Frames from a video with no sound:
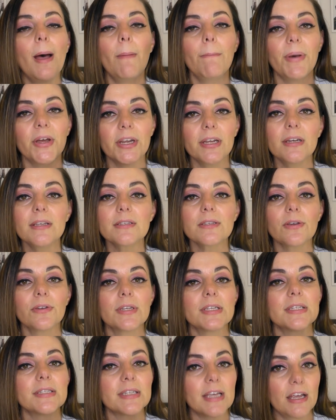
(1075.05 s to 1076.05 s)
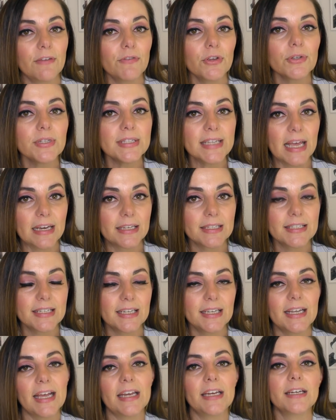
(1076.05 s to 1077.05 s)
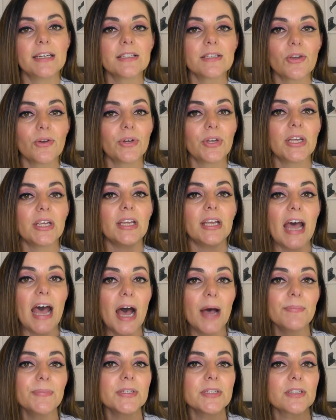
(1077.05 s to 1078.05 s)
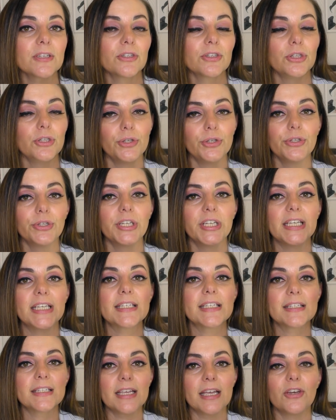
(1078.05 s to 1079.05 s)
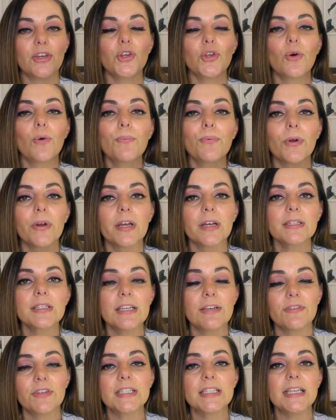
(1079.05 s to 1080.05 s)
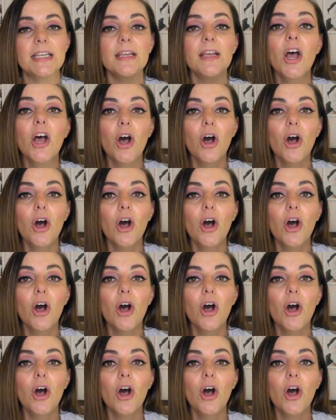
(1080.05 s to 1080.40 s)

but it is going to save your sanity, and it is going to absolutely set your productivity